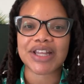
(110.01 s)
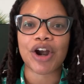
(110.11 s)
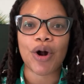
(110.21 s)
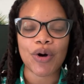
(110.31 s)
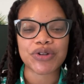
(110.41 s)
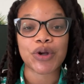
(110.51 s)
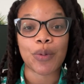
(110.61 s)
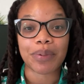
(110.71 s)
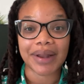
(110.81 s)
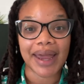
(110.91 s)
that are also
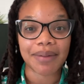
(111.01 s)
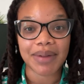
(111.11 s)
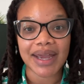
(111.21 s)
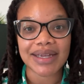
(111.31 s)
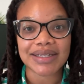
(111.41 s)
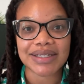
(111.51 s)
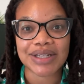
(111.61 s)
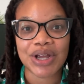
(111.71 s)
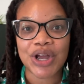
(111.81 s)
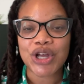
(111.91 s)
plant-based.